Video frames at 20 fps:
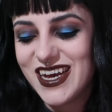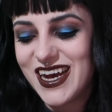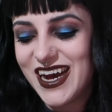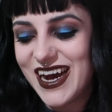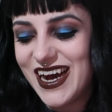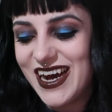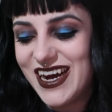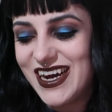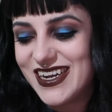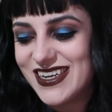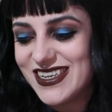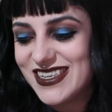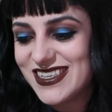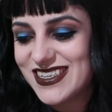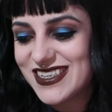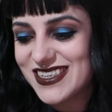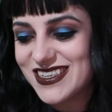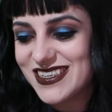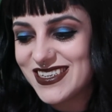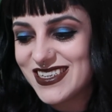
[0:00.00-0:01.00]
And
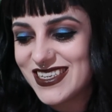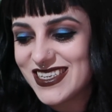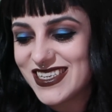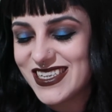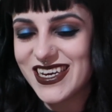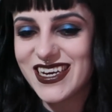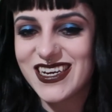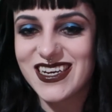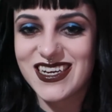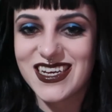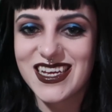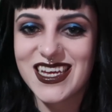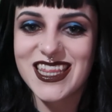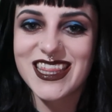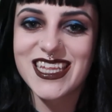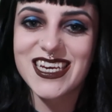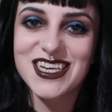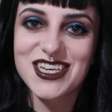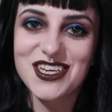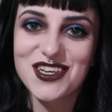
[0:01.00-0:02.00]
yeah,
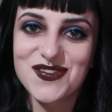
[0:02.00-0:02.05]
thank you